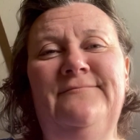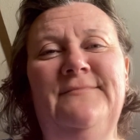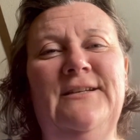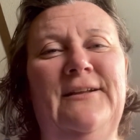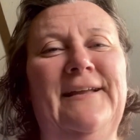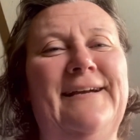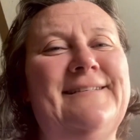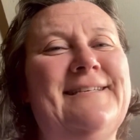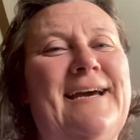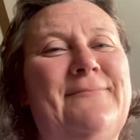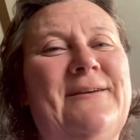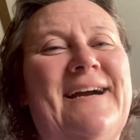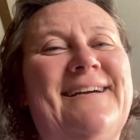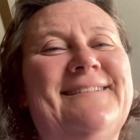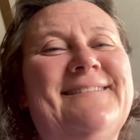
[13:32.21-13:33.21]
Till next time,
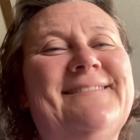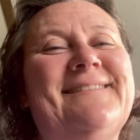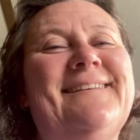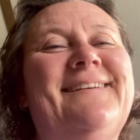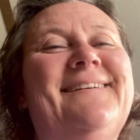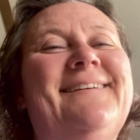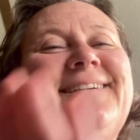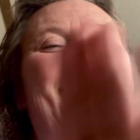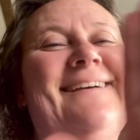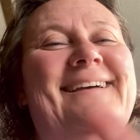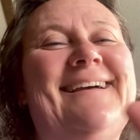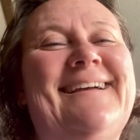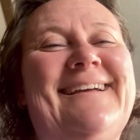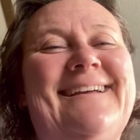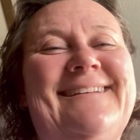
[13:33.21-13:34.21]
guys.
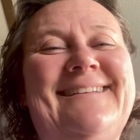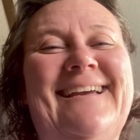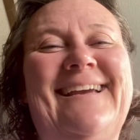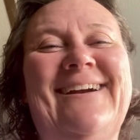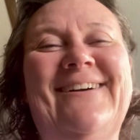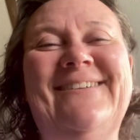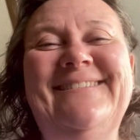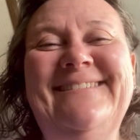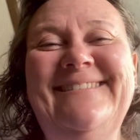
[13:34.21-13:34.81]
Take care.